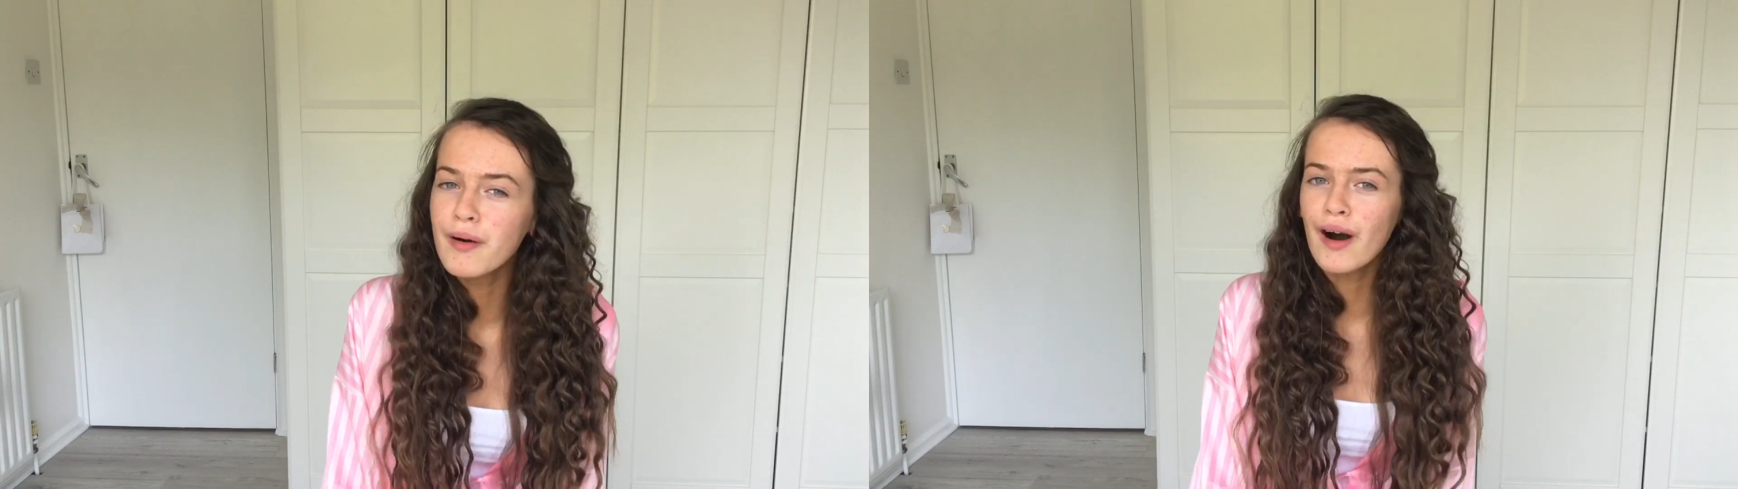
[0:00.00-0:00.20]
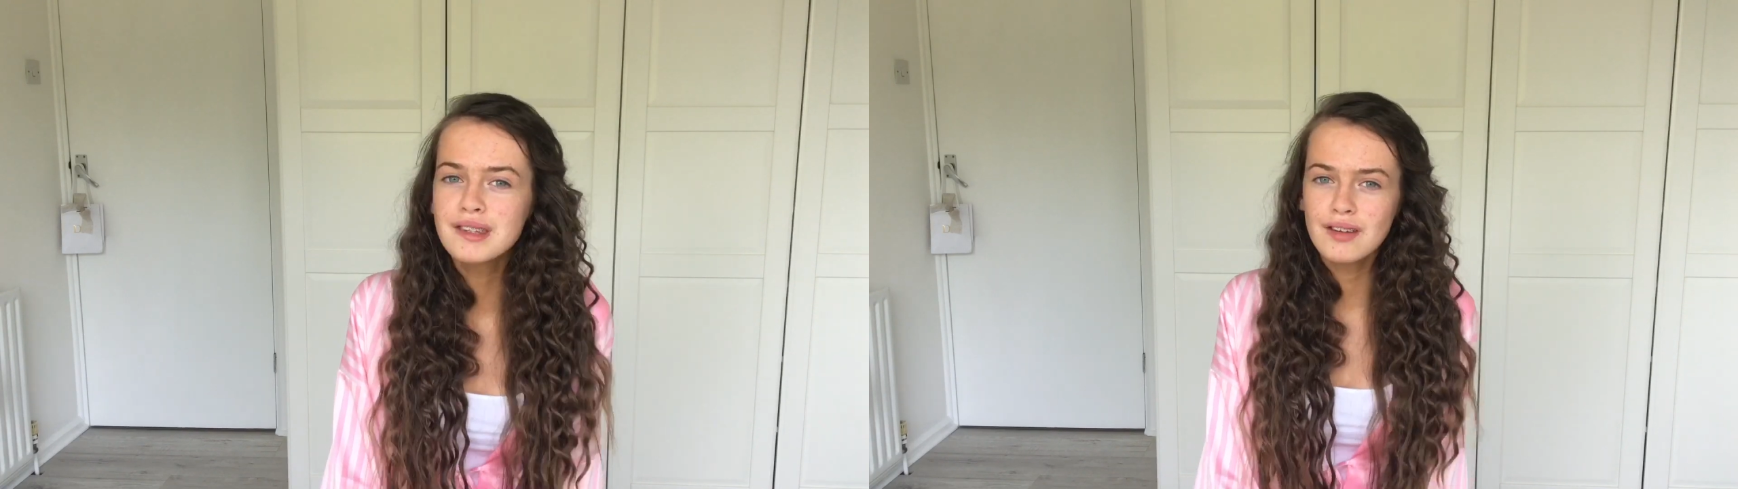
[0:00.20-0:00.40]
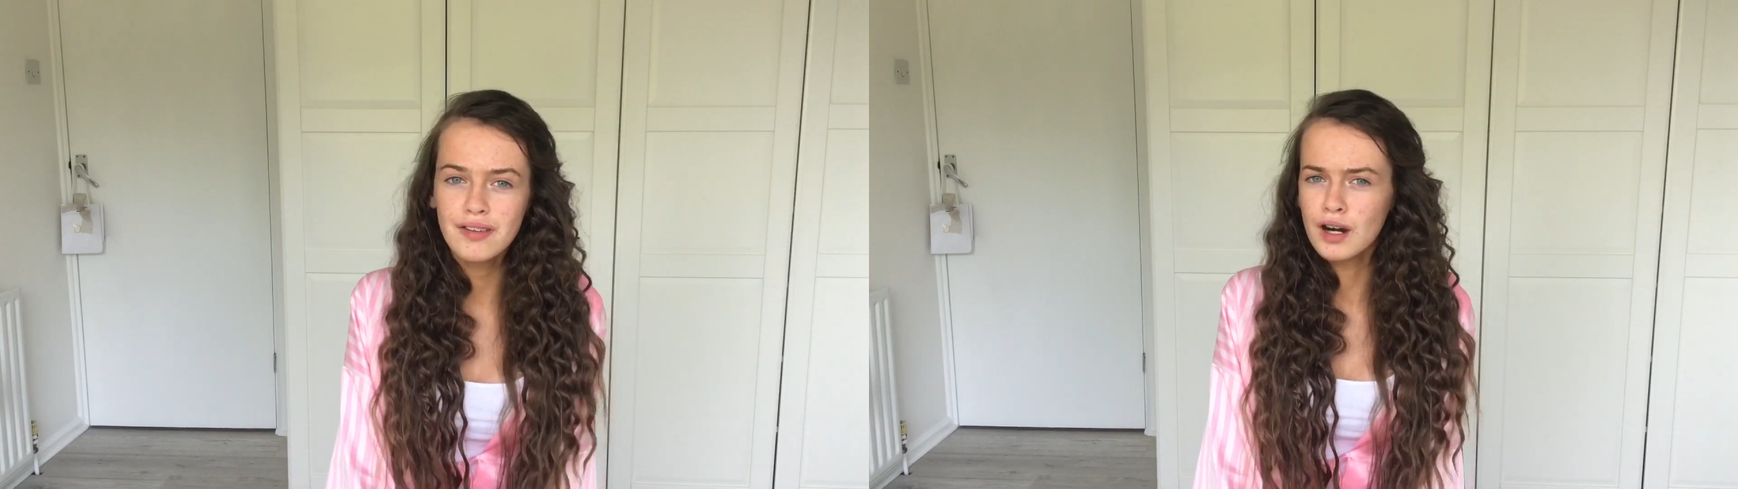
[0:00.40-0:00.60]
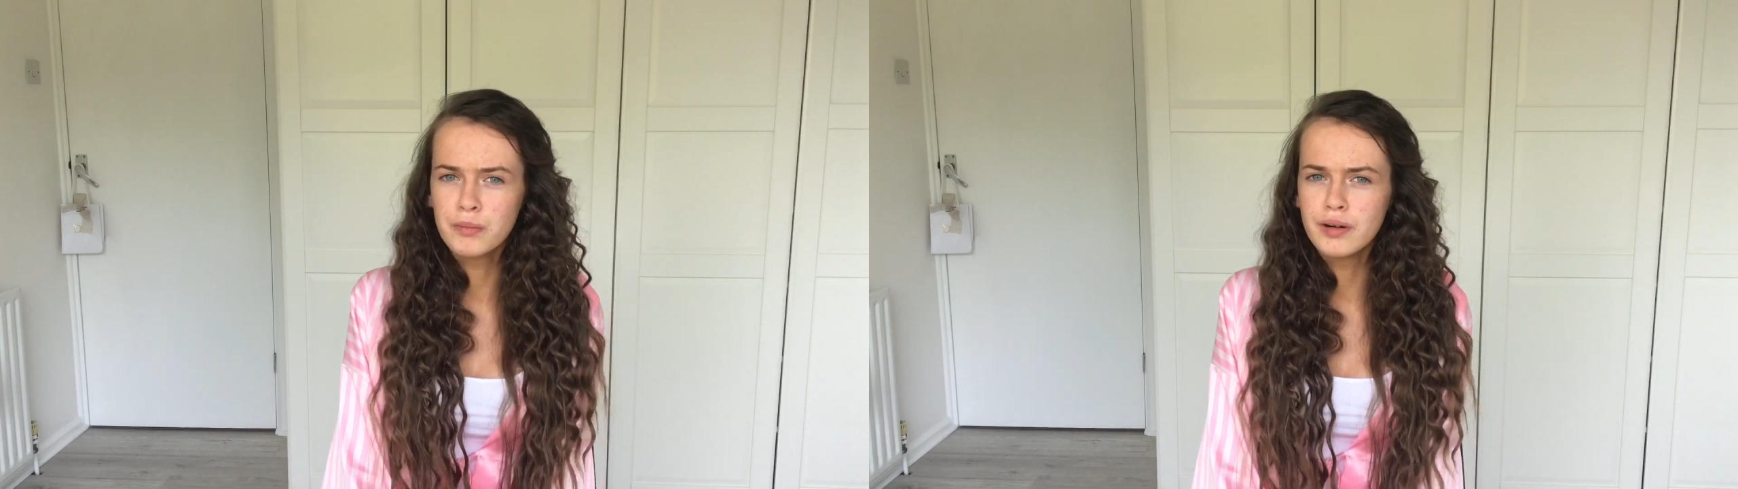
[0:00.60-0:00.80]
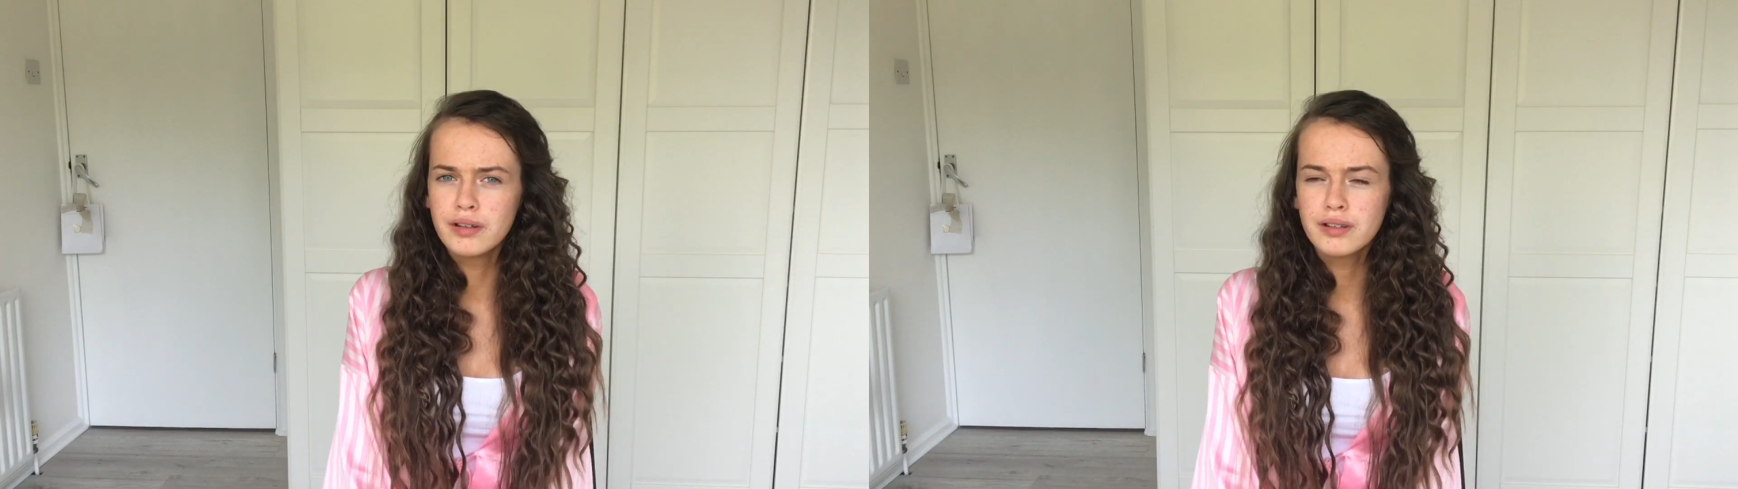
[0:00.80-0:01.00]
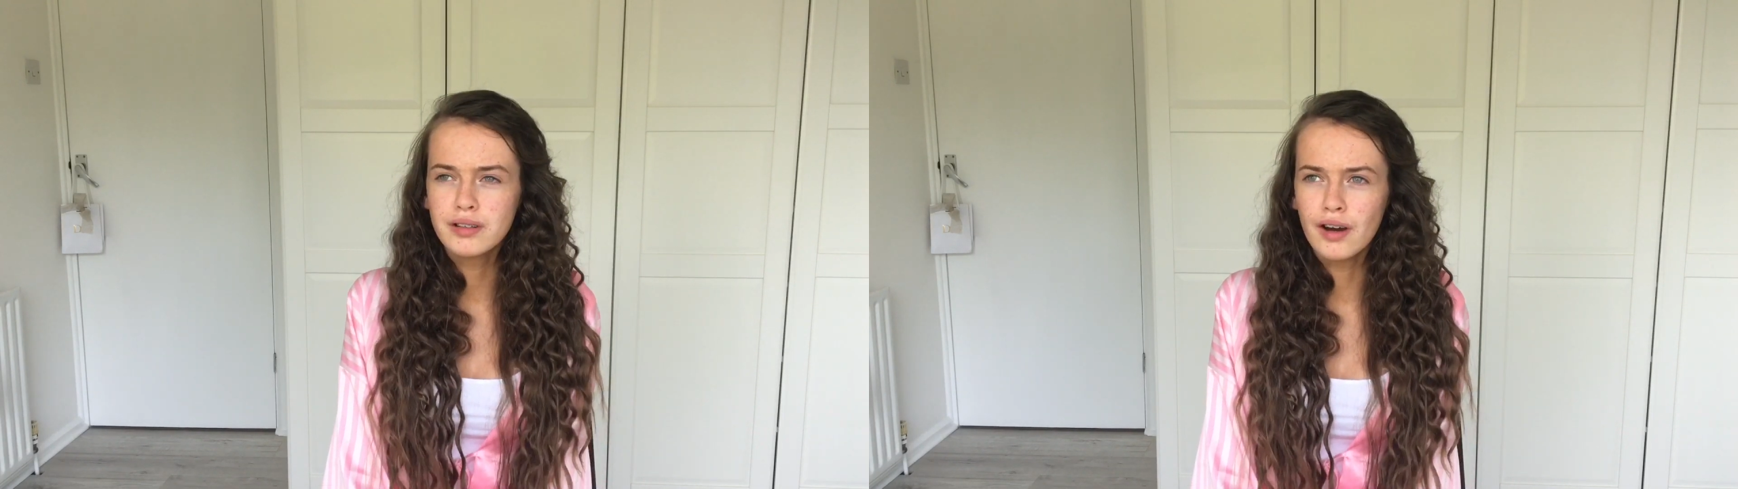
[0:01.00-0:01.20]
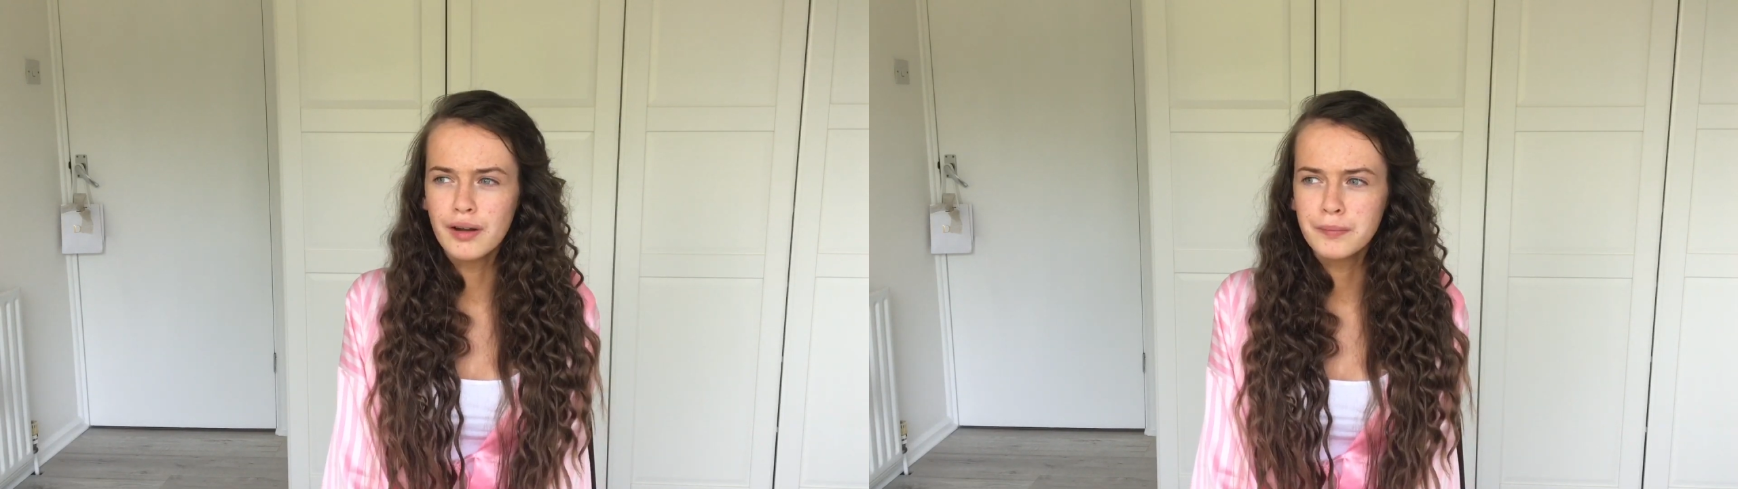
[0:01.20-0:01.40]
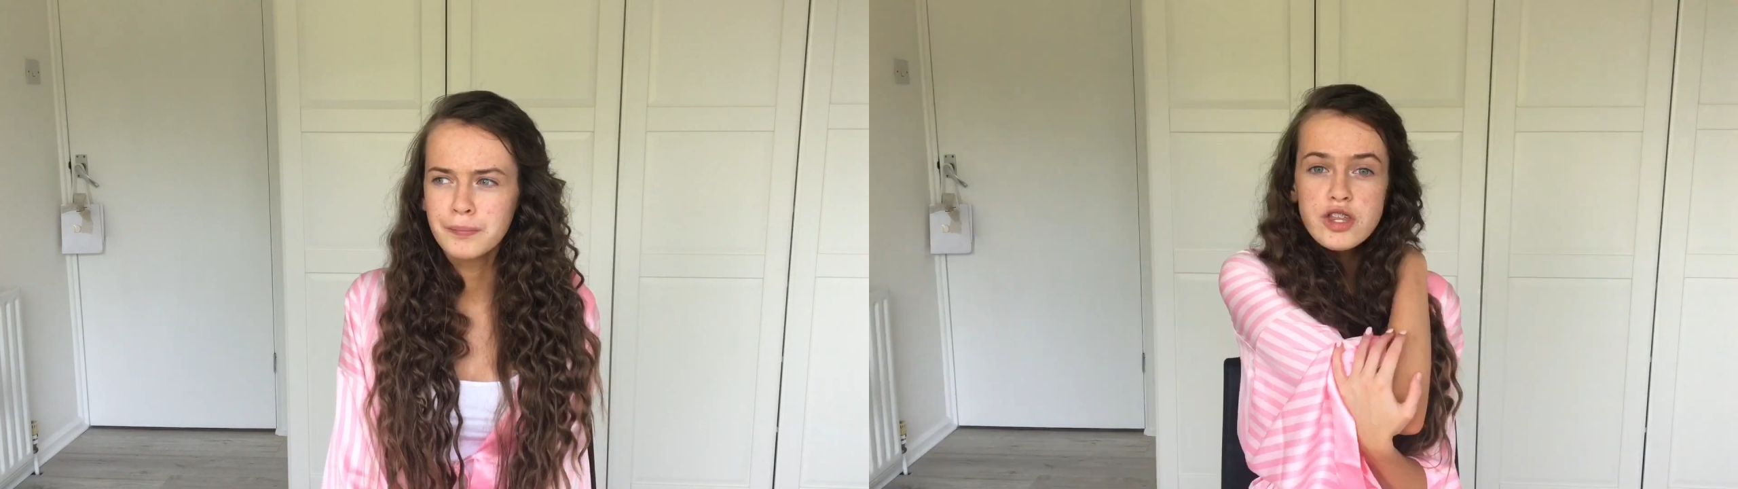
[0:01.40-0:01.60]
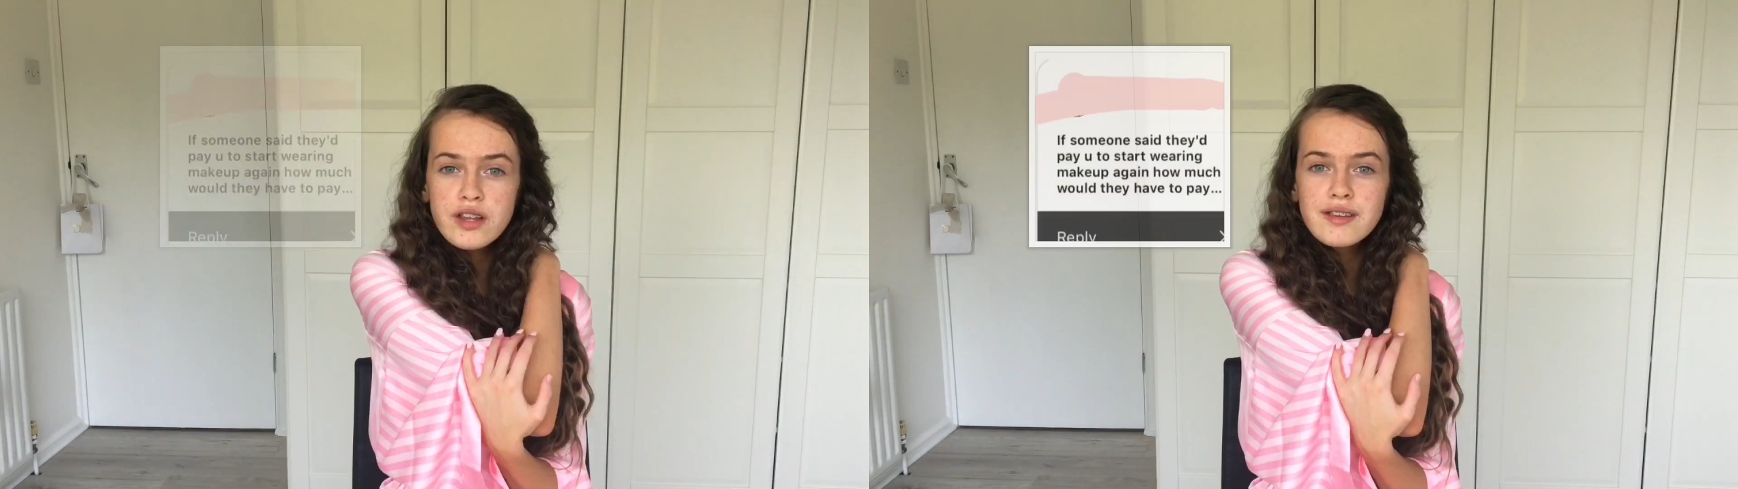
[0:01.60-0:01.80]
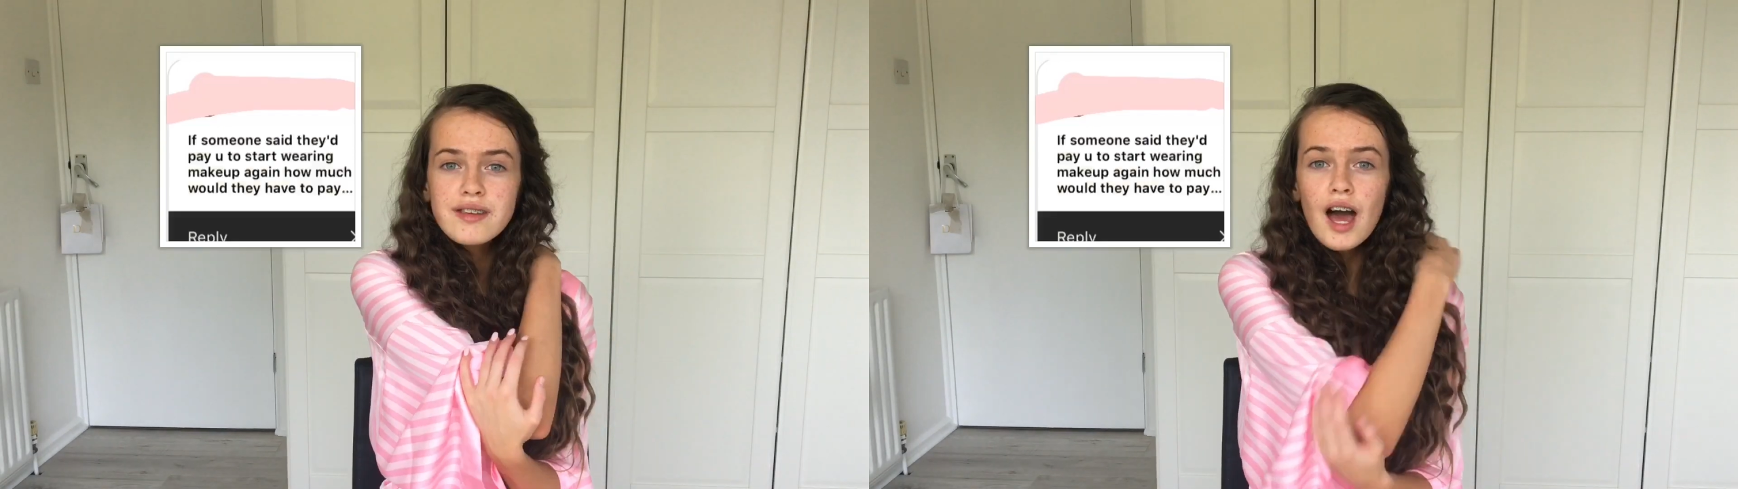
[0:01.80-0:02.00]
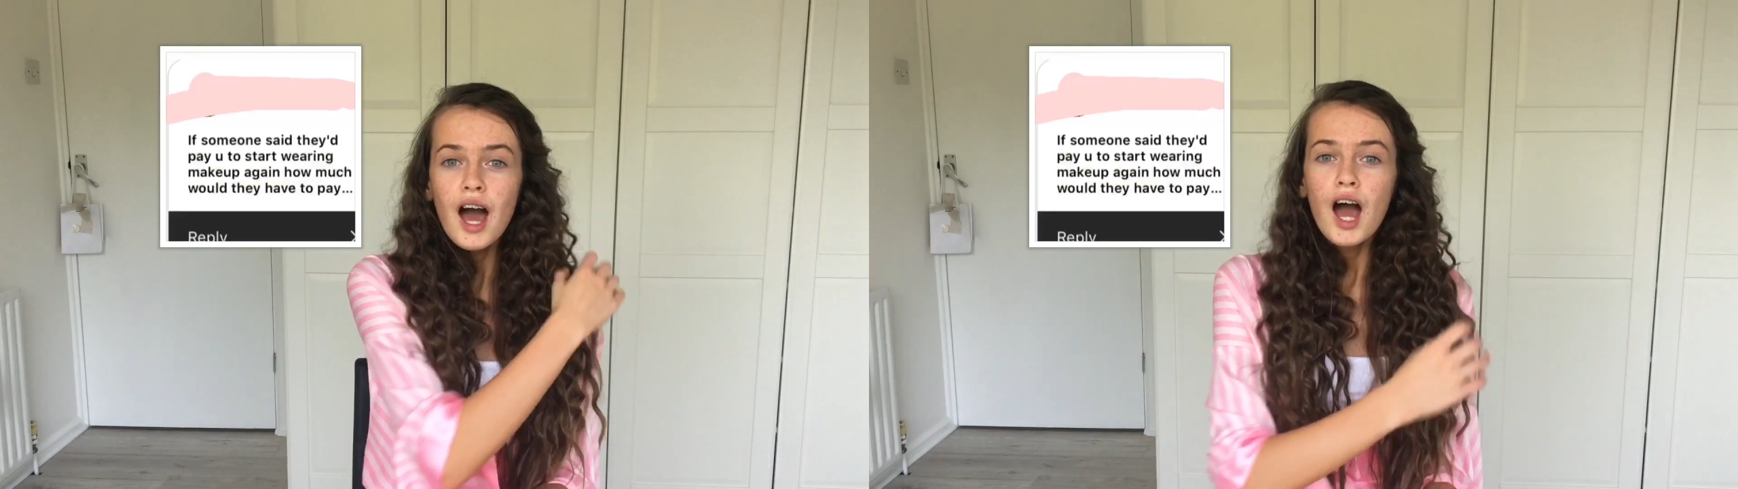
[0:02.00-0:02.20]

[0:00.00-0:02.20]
but I don't think I would, no. Shins.